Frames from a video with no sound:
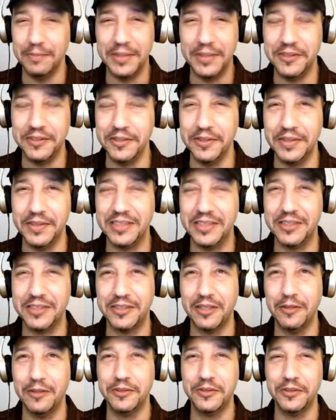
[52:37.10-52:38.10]
too. And it's
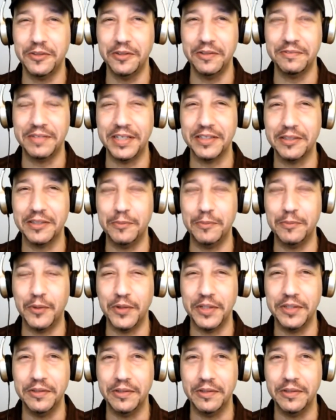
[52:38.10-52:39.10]
sort of like the more
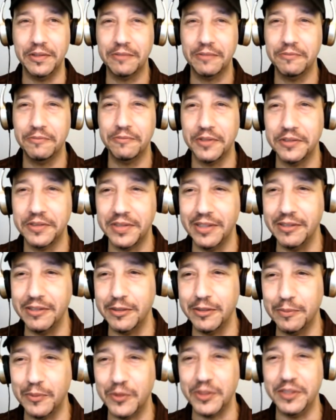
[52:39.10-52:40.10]
you look for those
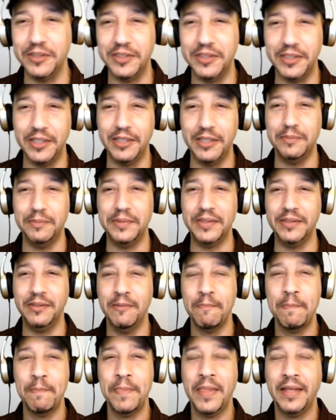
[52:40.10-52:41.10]
things, the more you see them, and
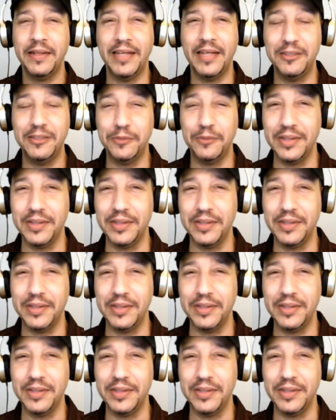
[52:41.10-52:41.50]
that's what